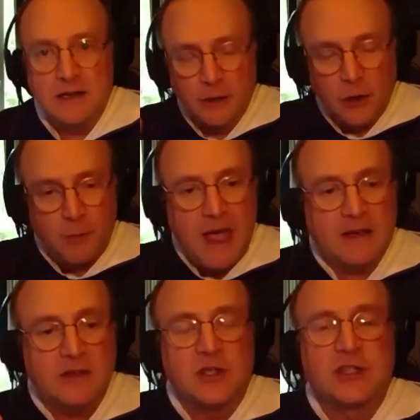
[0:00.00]
look back at
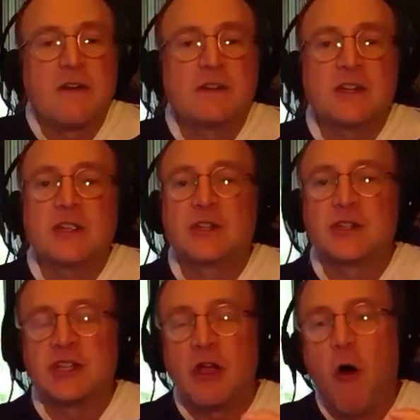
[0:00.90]
the 70s and
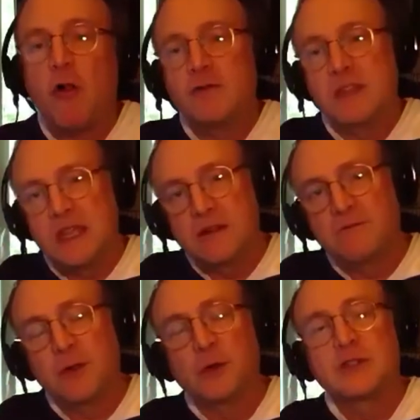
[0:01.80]
see all of the
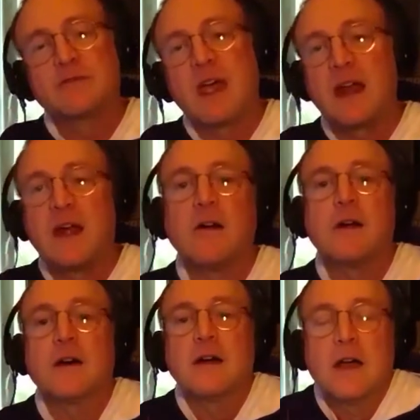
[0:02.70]
influence of that era
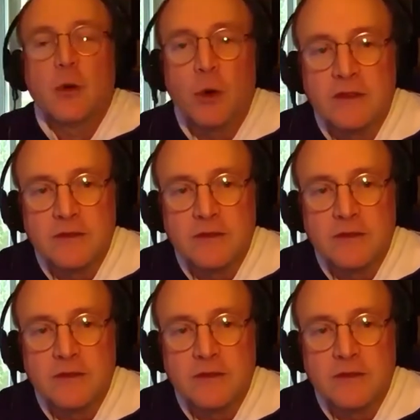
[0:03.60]
with